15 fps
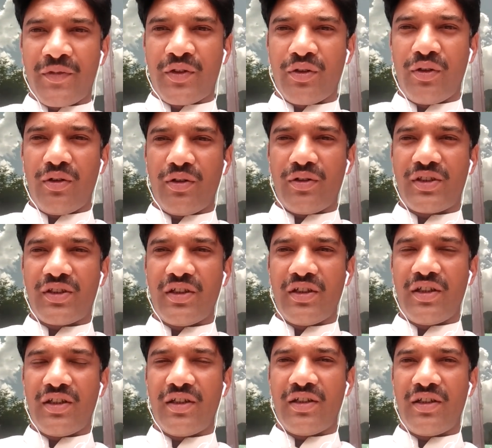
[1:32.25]

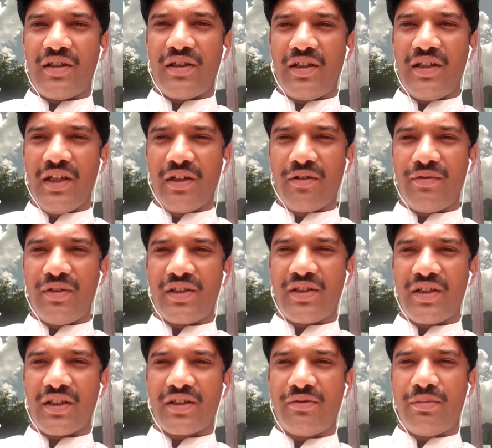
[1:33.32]

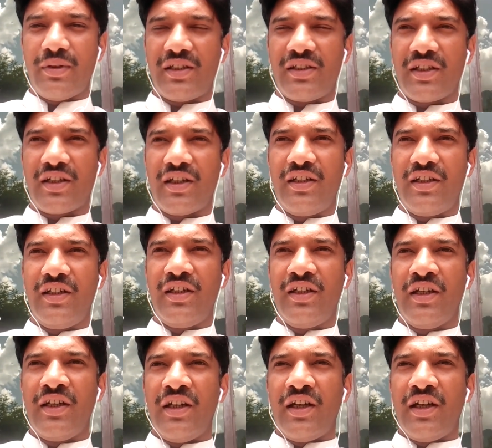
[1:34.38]
Linguistics basically